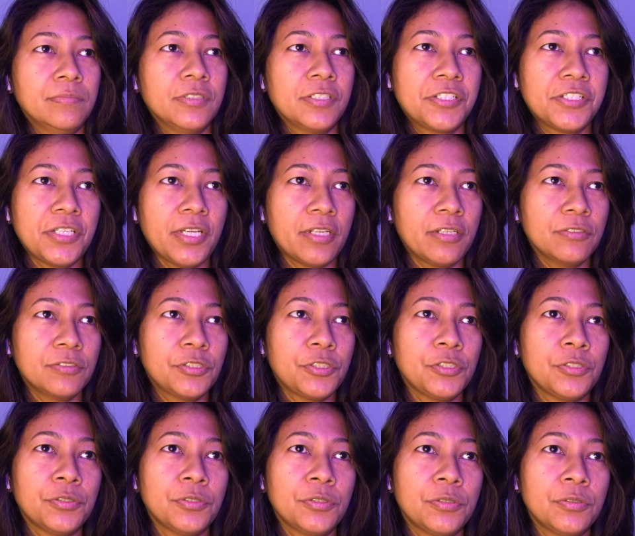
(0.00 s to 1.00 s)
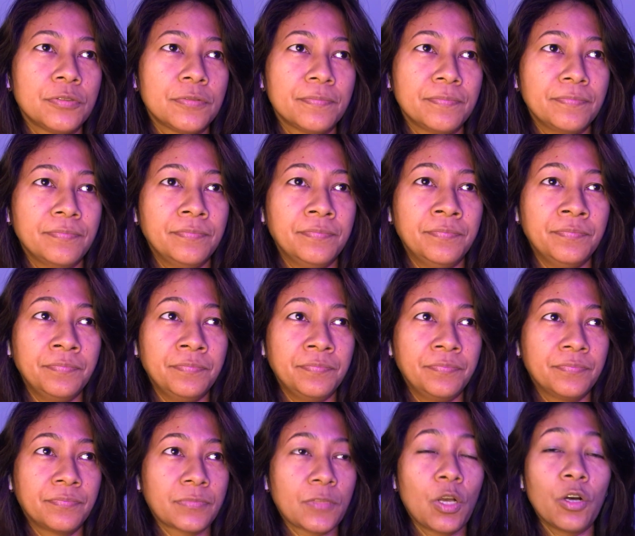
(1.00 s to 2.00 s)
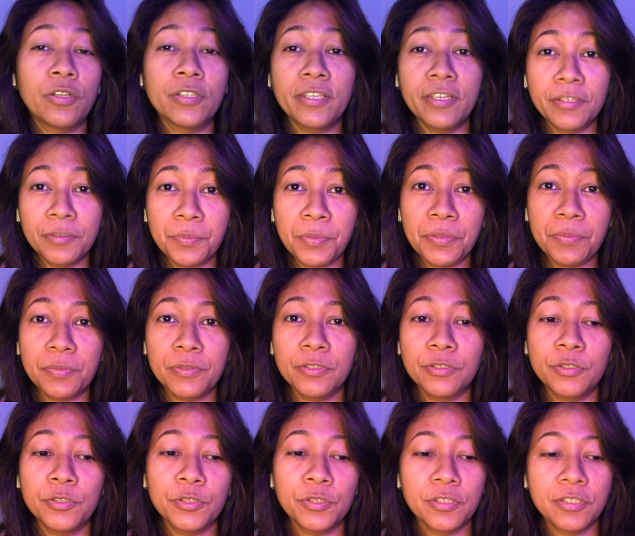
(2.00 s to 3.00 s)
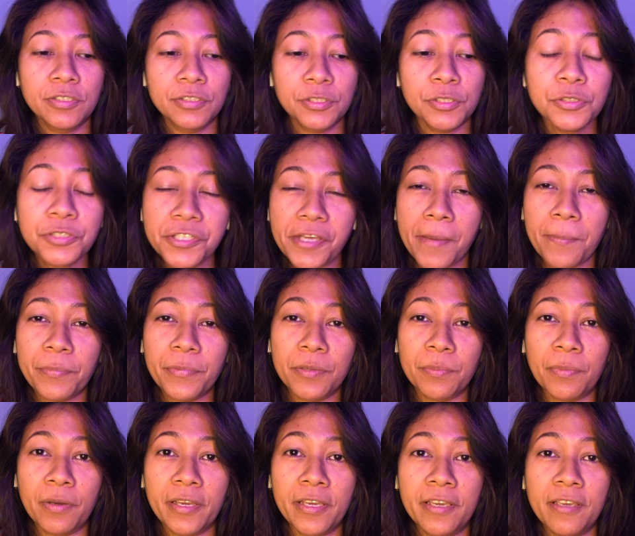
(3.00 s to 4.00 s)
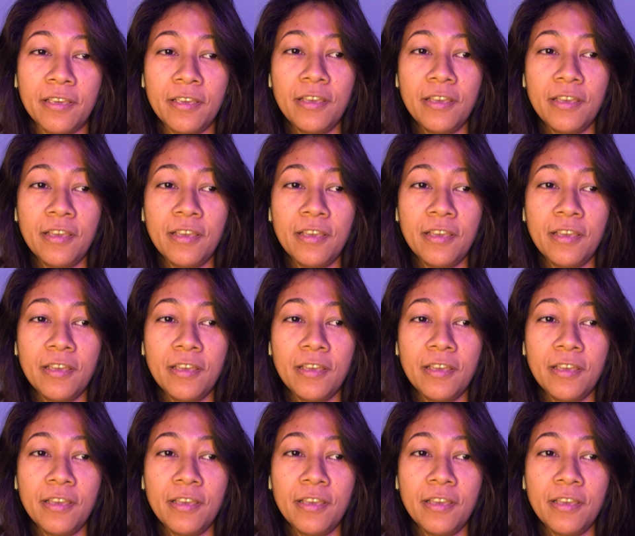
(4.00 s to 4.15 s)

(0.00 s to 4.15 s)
Shout out to all the other people who do champion my